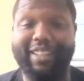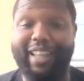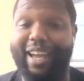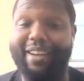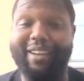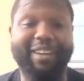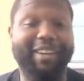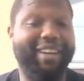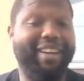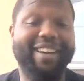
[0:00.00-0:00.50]

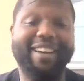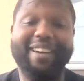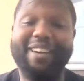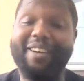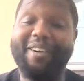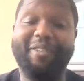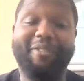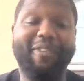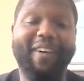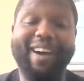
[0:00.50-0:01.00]
Like,
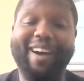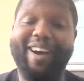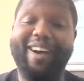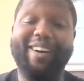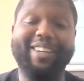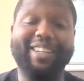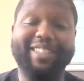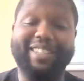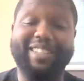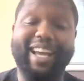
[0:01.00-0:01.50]
fuck
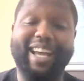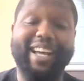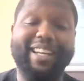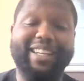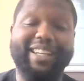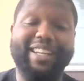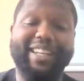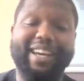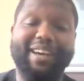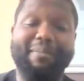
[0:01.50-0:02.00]
all this
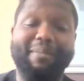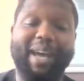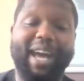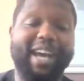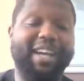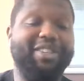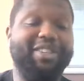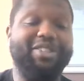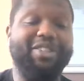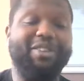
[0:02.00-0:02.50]
goddamn
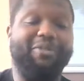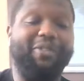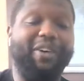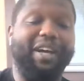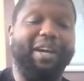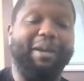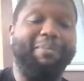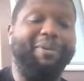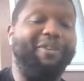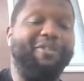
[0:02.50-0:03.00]
extra
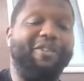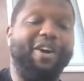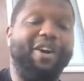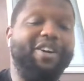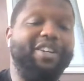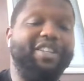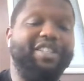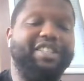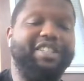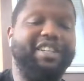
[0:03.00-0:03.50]
fucking
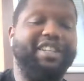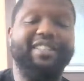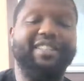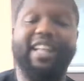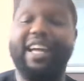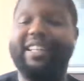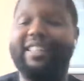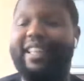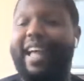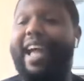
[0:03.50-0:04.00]
perverted shit.
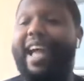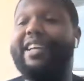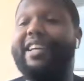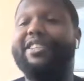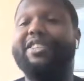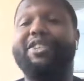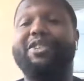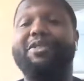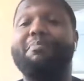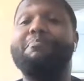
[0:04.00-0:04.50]
Like, they
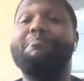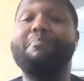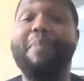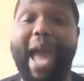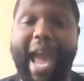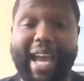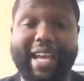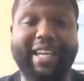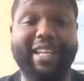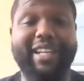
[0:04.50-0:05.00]

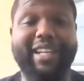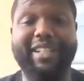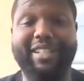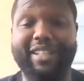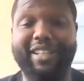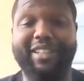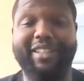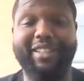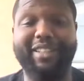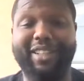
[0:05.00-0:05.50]
smacking each
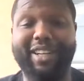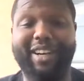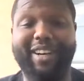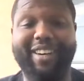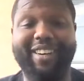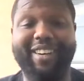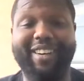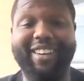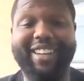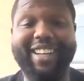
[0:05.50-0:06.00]
other,
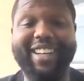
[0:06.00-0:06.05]
dog.